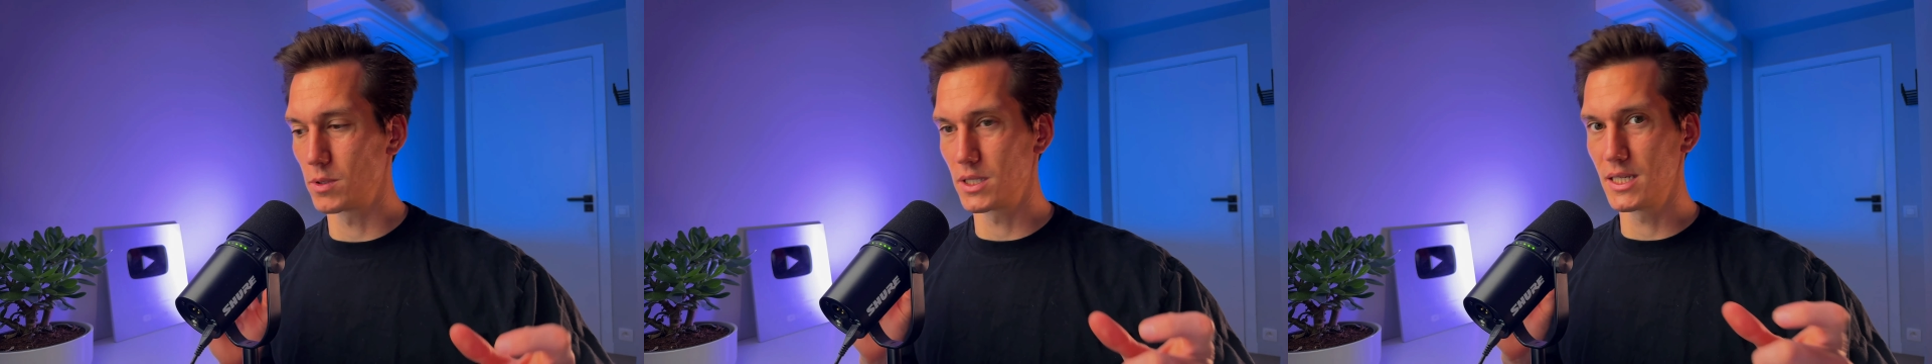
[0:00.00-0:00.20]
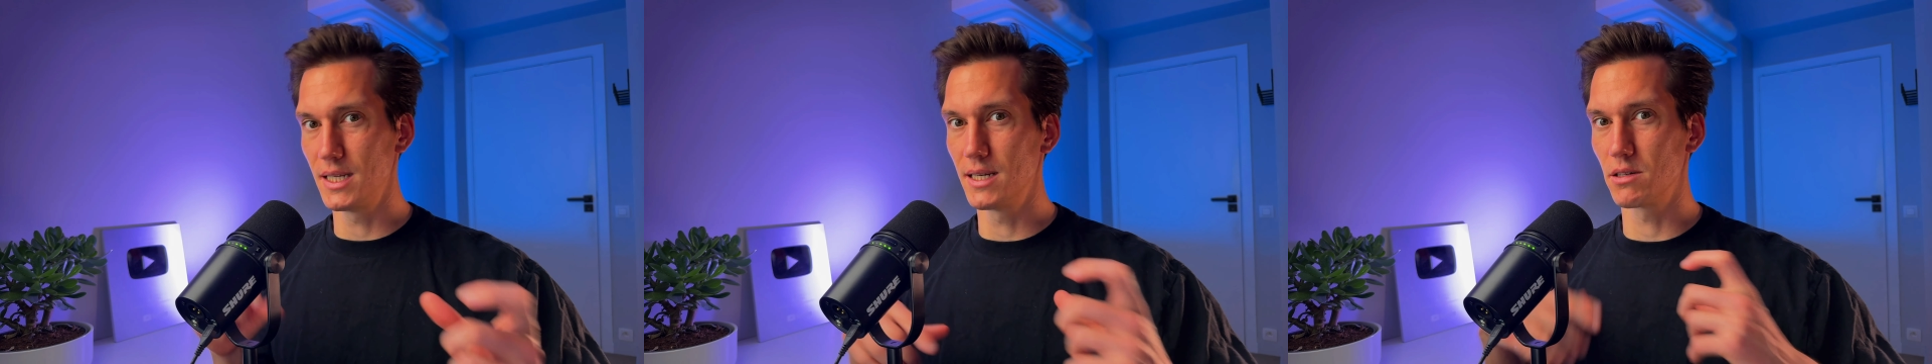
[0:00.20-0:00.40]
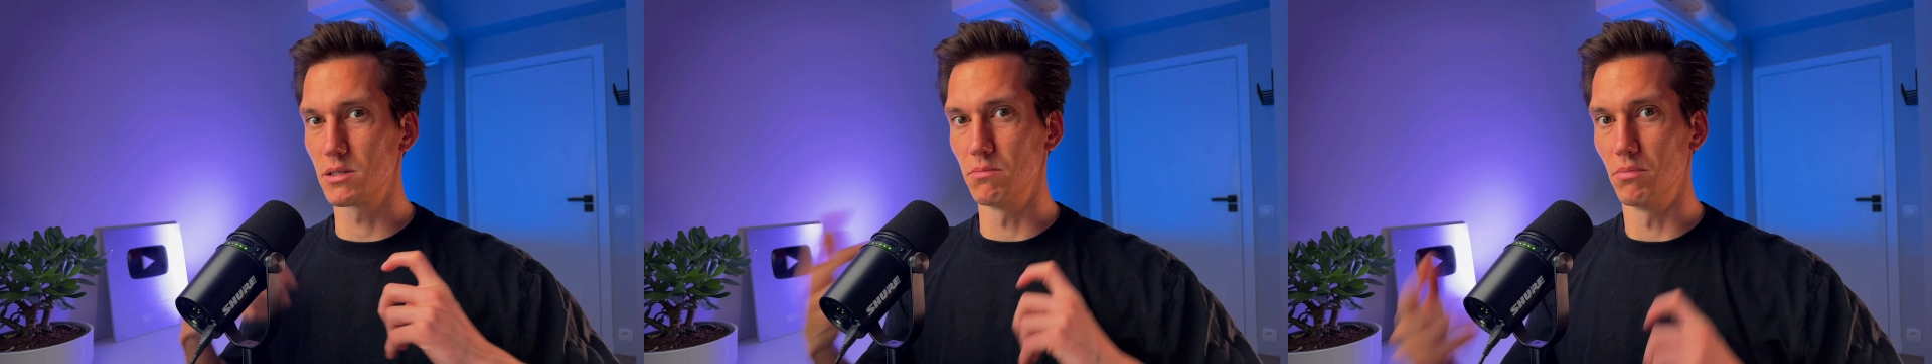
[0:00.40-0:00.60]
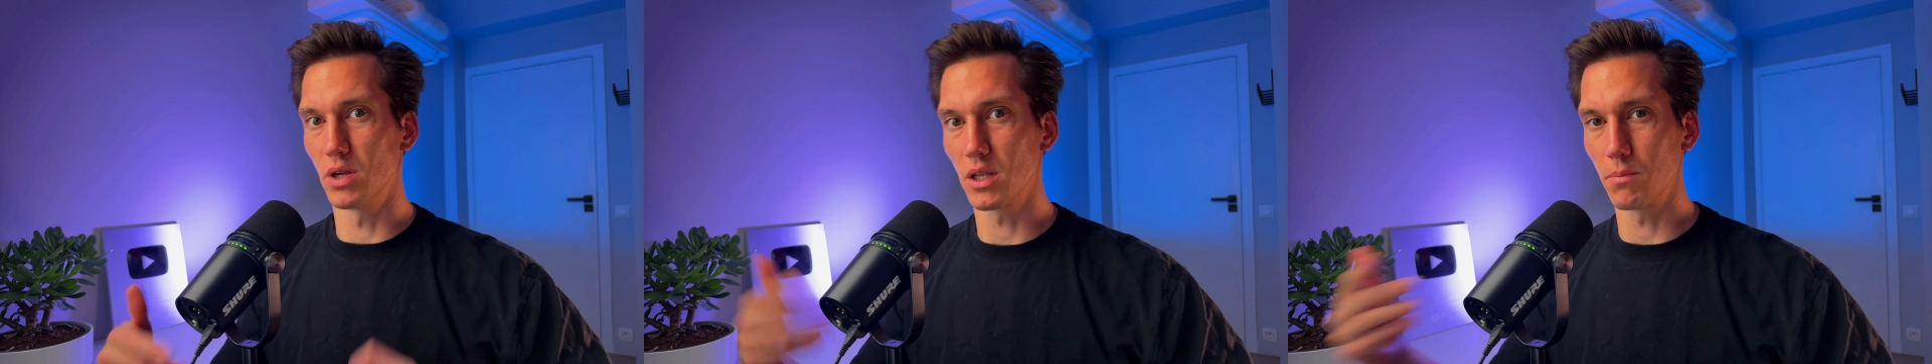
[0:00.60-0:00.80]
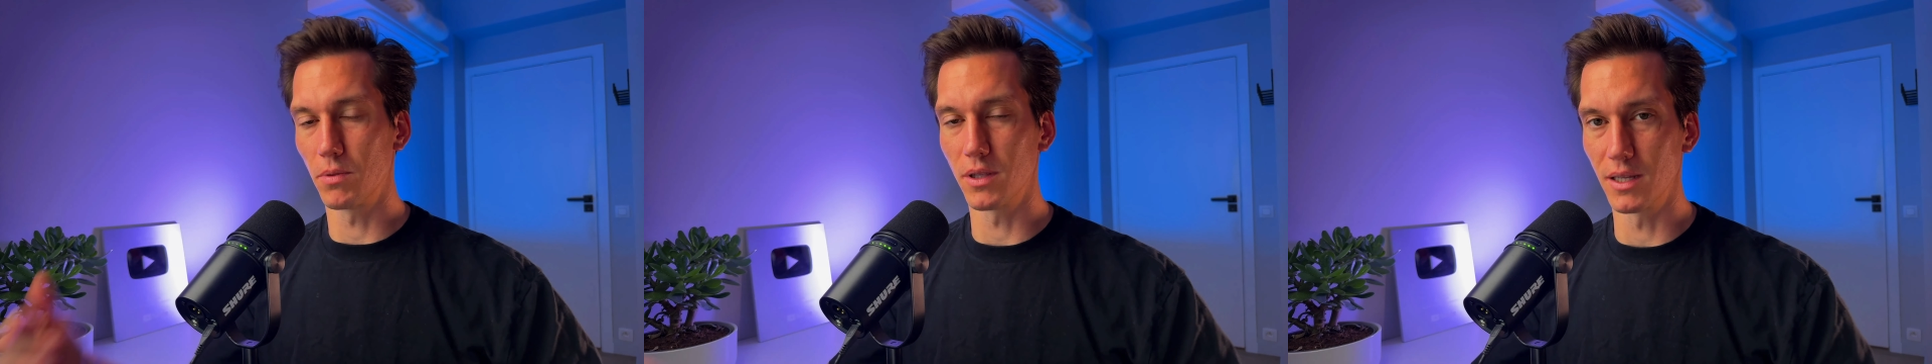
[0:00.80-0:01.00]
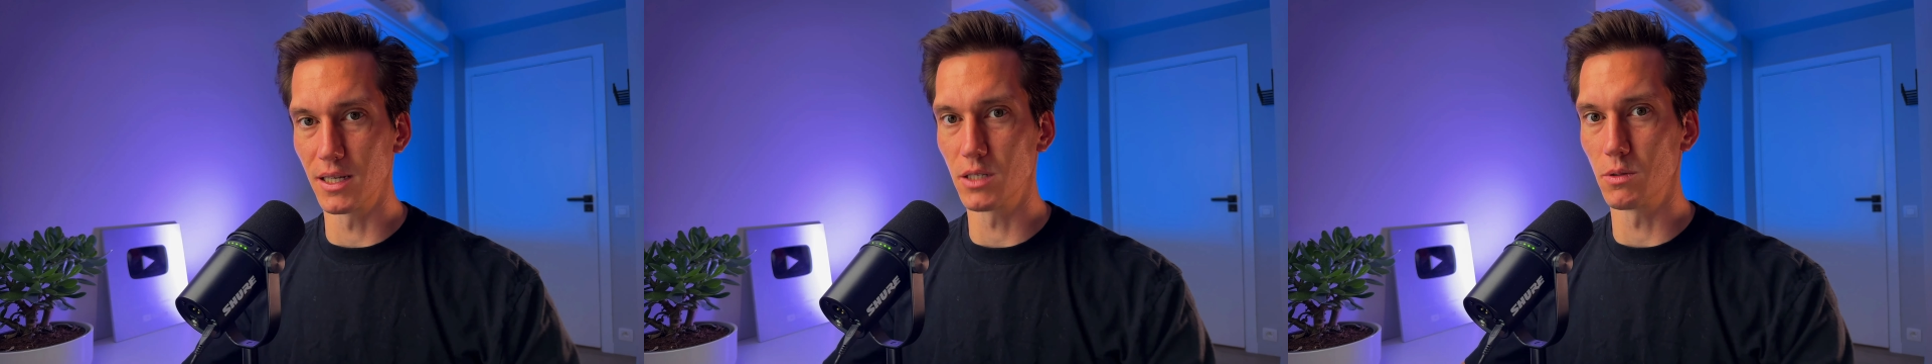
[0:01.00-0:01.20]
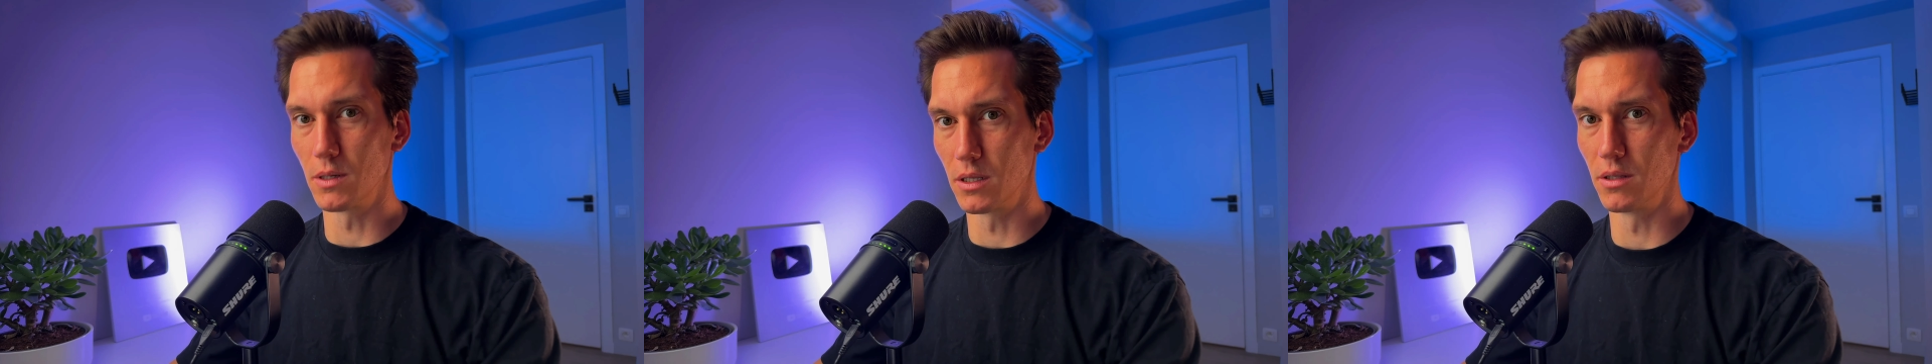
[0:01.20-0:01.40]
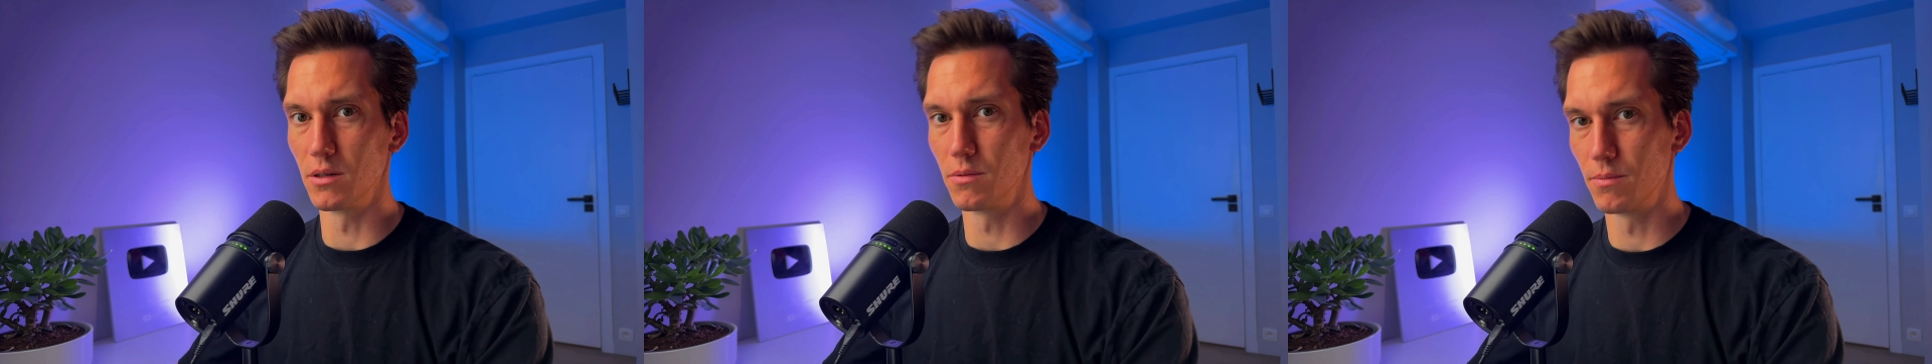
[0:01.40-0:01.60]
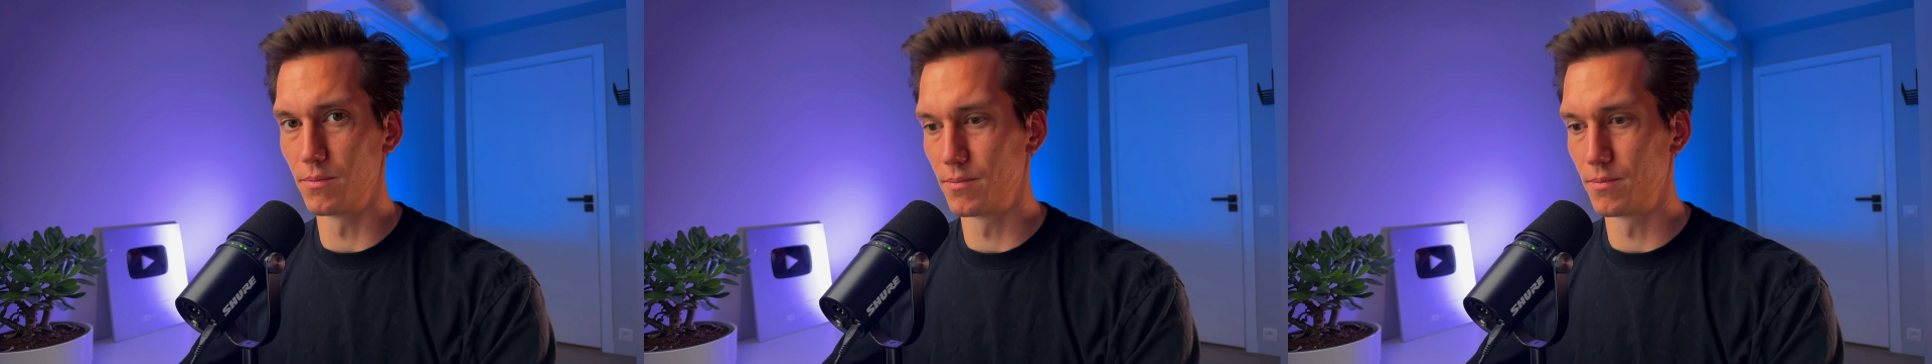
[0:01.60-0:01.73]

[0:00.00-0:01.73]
we'll see there's multiple things we can do.